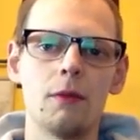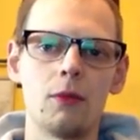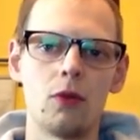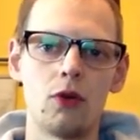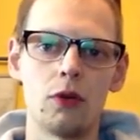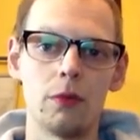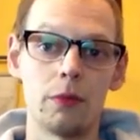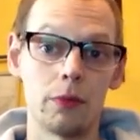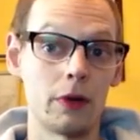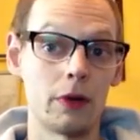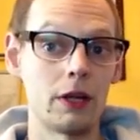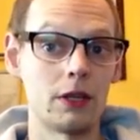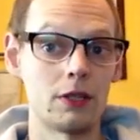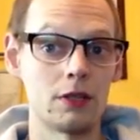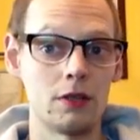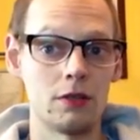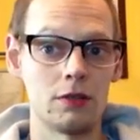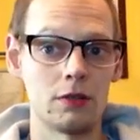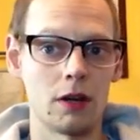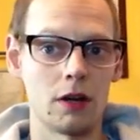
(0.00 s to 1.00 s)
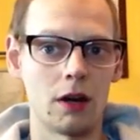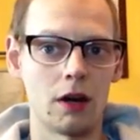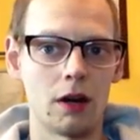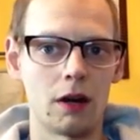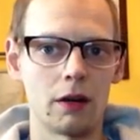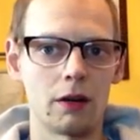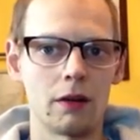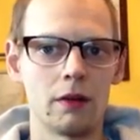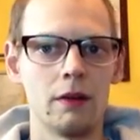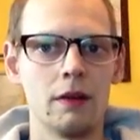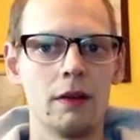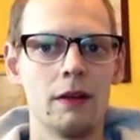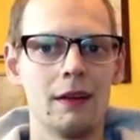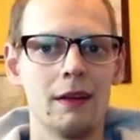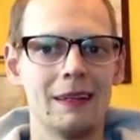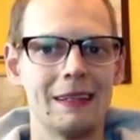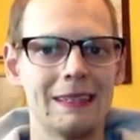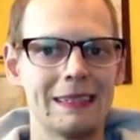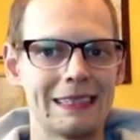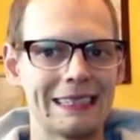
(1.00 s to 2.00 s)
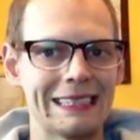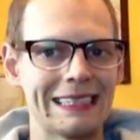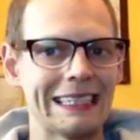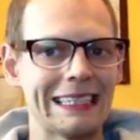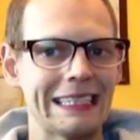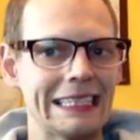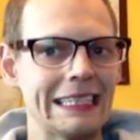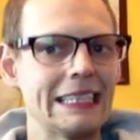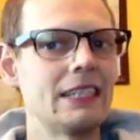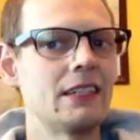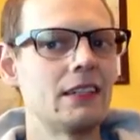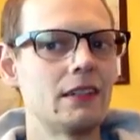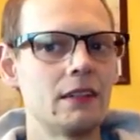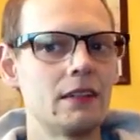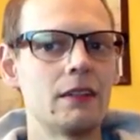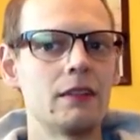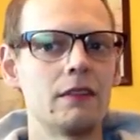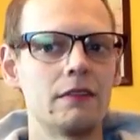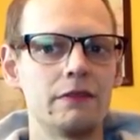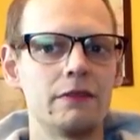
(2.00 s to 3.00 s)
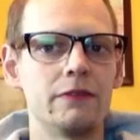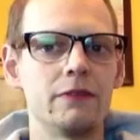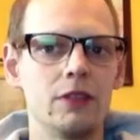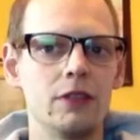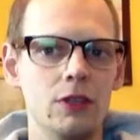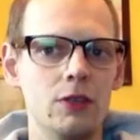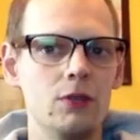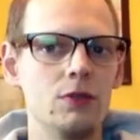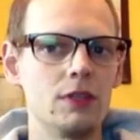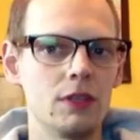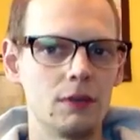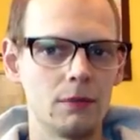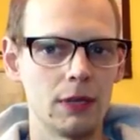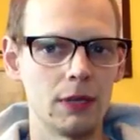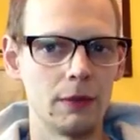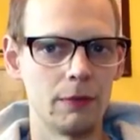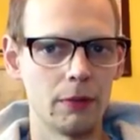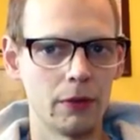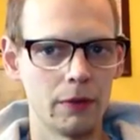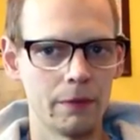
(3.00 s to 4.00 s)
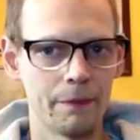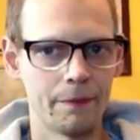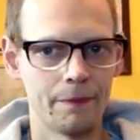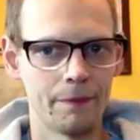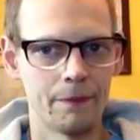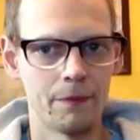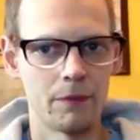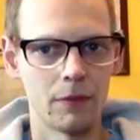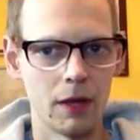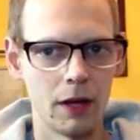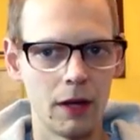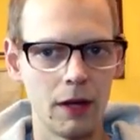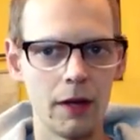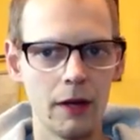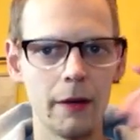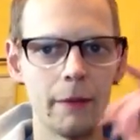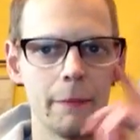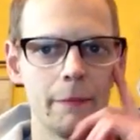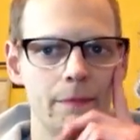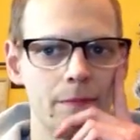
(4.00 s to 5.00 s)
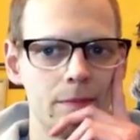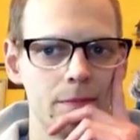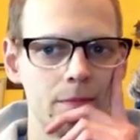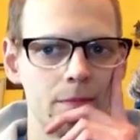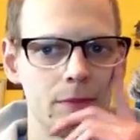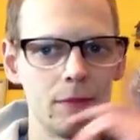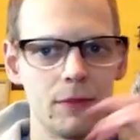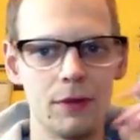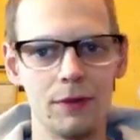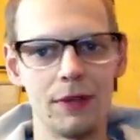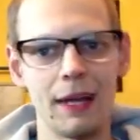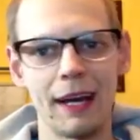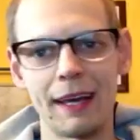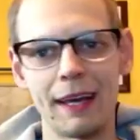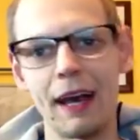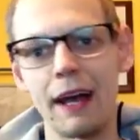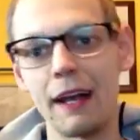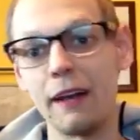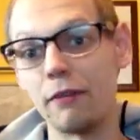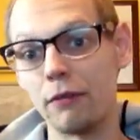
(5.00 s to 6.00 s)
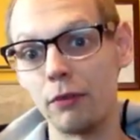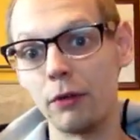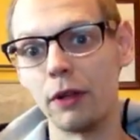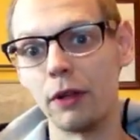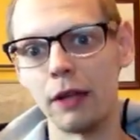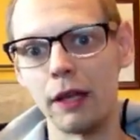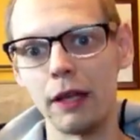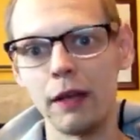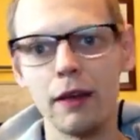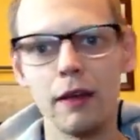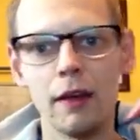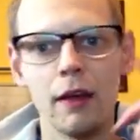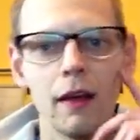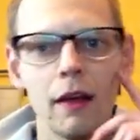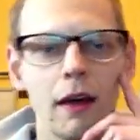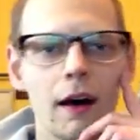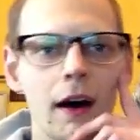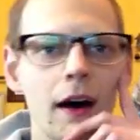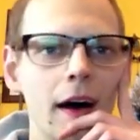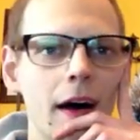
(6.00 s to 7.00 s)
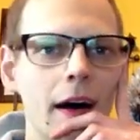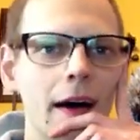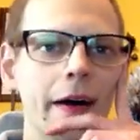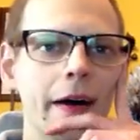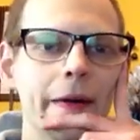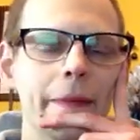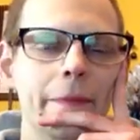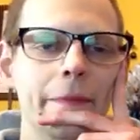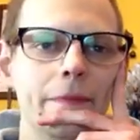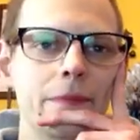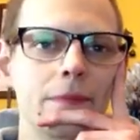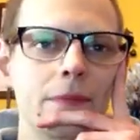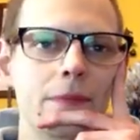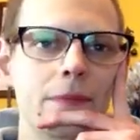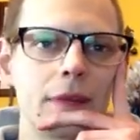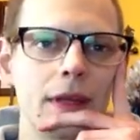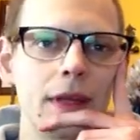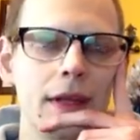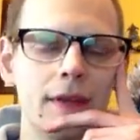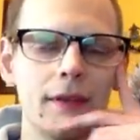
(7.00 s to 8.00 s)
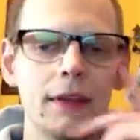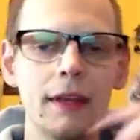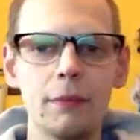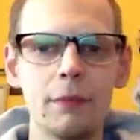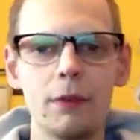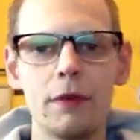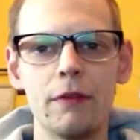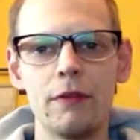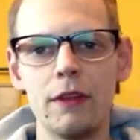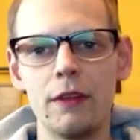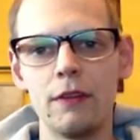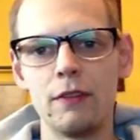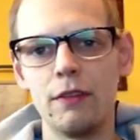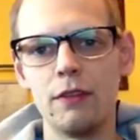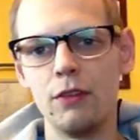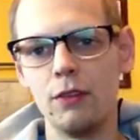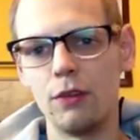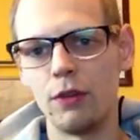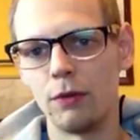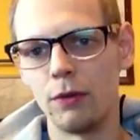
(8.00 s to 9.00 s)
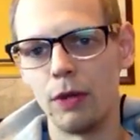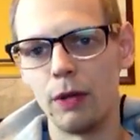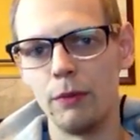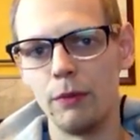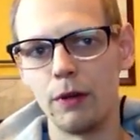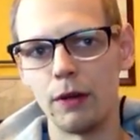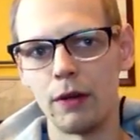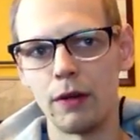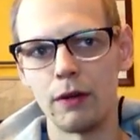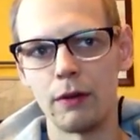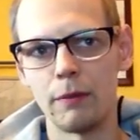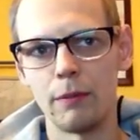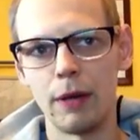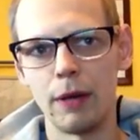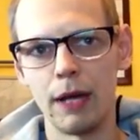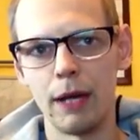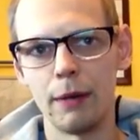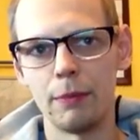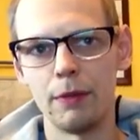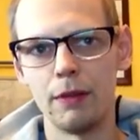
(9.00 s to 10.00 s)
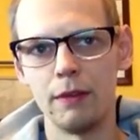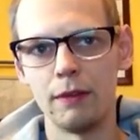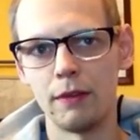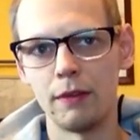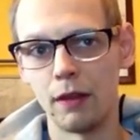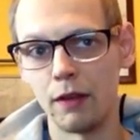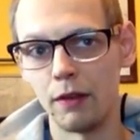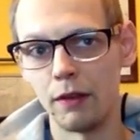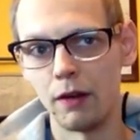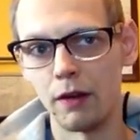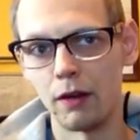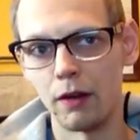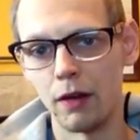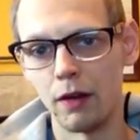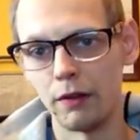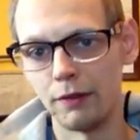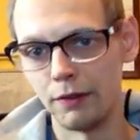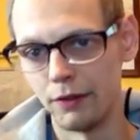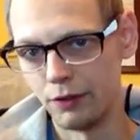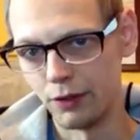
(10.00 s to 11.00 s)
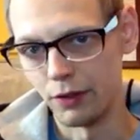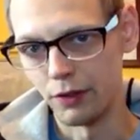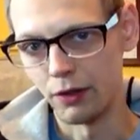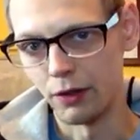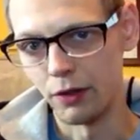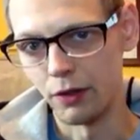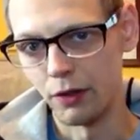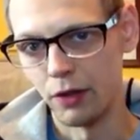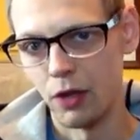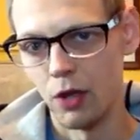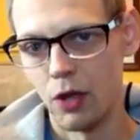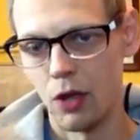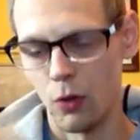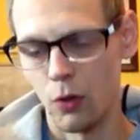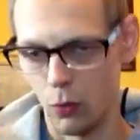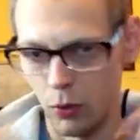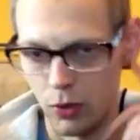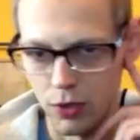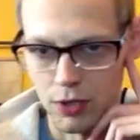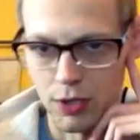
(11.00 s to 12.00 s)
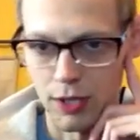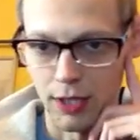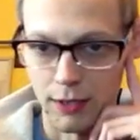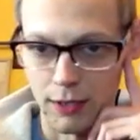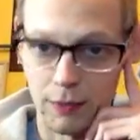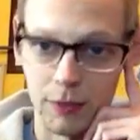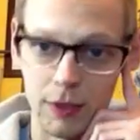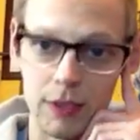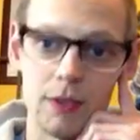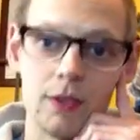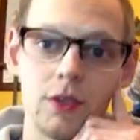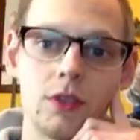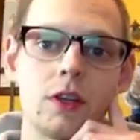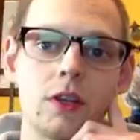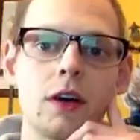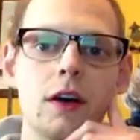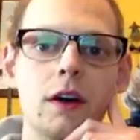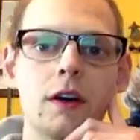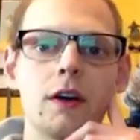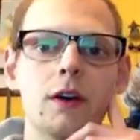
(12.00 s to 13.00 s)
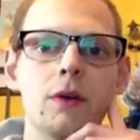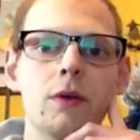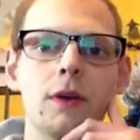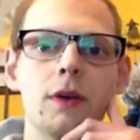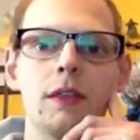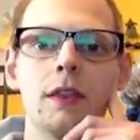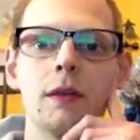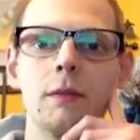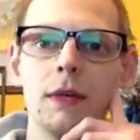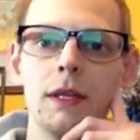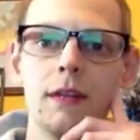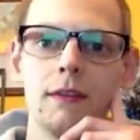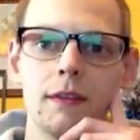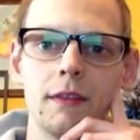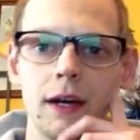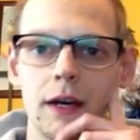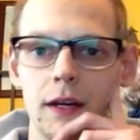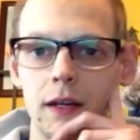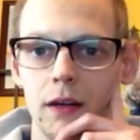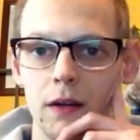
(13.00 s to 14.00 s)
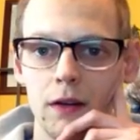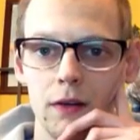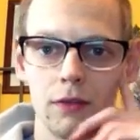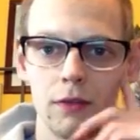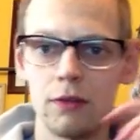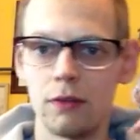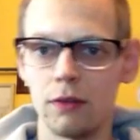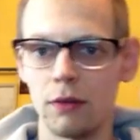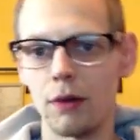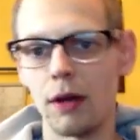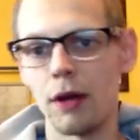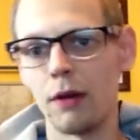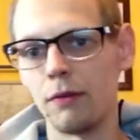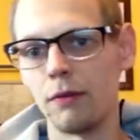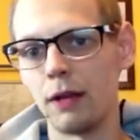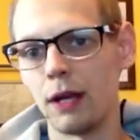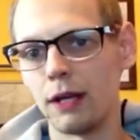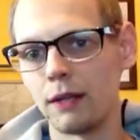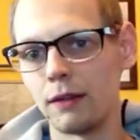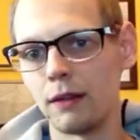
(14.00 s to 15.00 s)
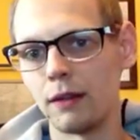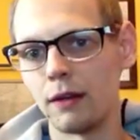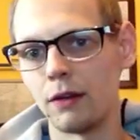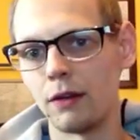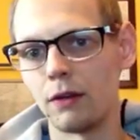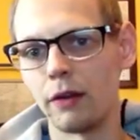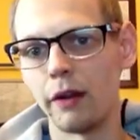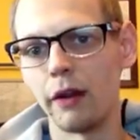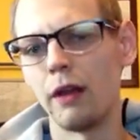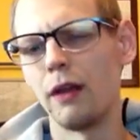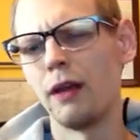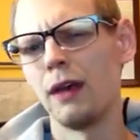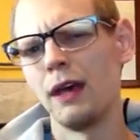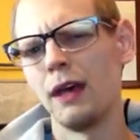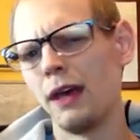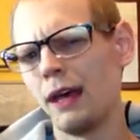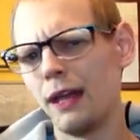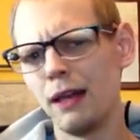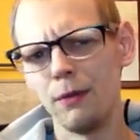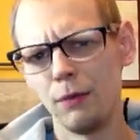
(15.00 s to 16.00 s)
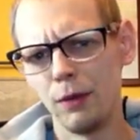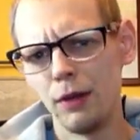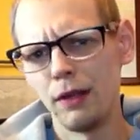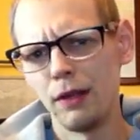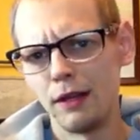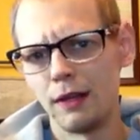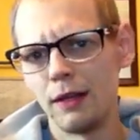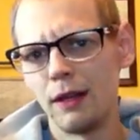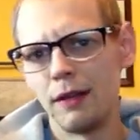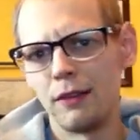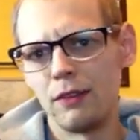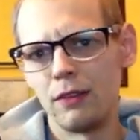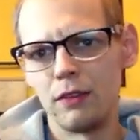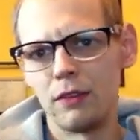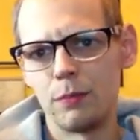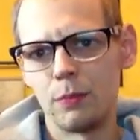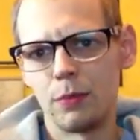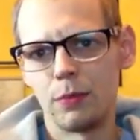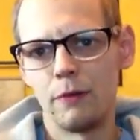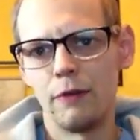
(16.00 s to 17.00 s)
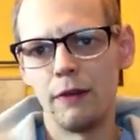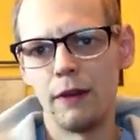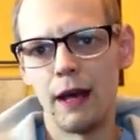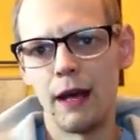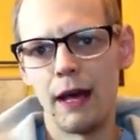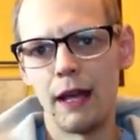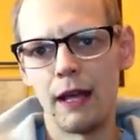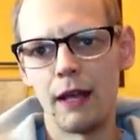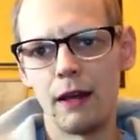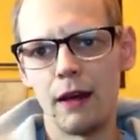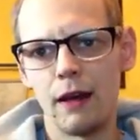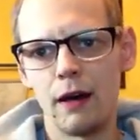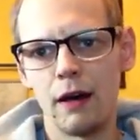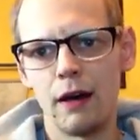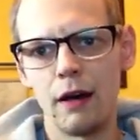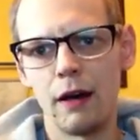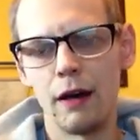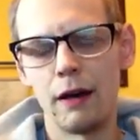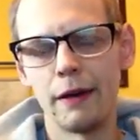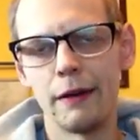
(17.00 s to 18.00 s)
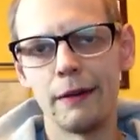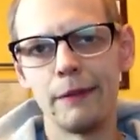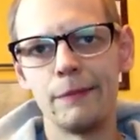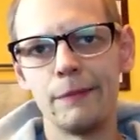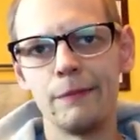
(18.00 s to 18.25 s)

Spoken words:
corporations are kind of using people. Not kind of, really. An example of this is you can read a book by Upton Sinclair called The Jungle, which takes place in Chicago in the meat stockyards around 1900. And it really does provide an